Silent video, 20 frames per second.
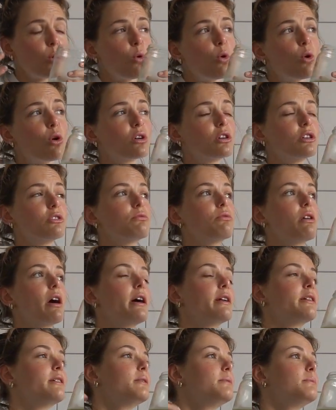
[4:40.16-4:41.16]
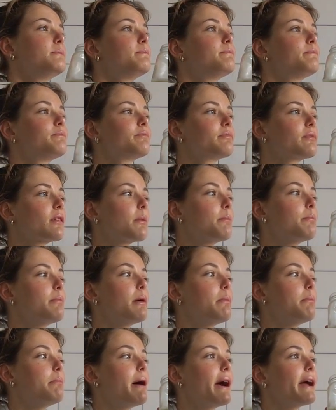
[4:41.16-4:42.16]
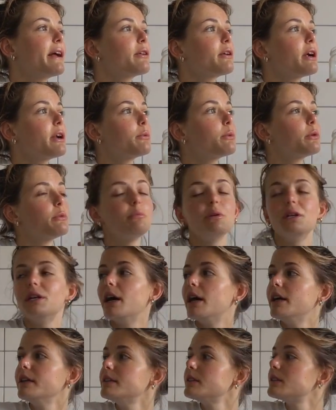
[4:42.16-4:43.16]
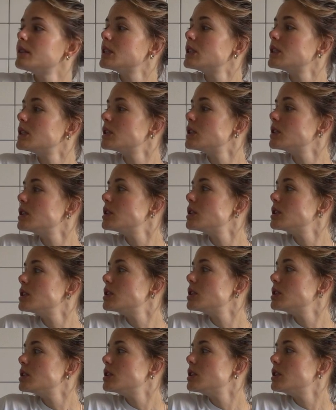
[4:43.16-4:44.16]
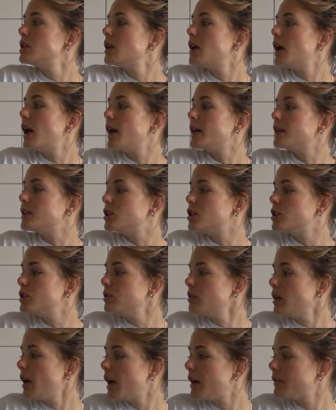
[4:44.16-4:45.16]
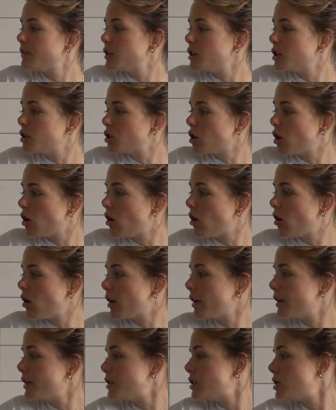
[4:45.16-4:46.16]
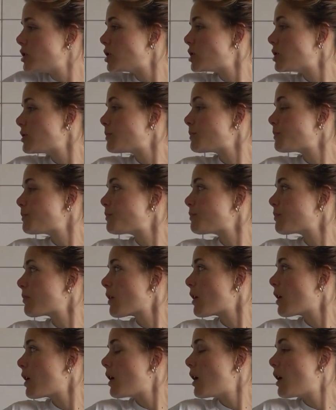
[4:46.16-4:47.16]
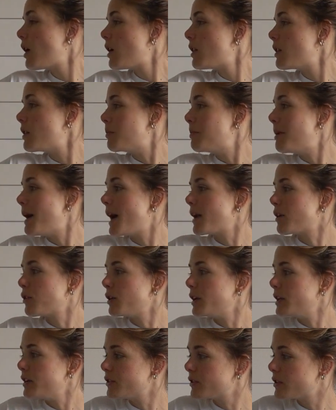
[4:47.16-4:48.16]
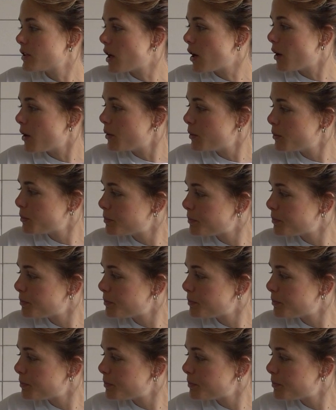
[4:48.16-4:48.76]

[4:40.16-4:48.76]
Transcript: Or a run, but bike ride would be nice. I do have to charge the batteries though.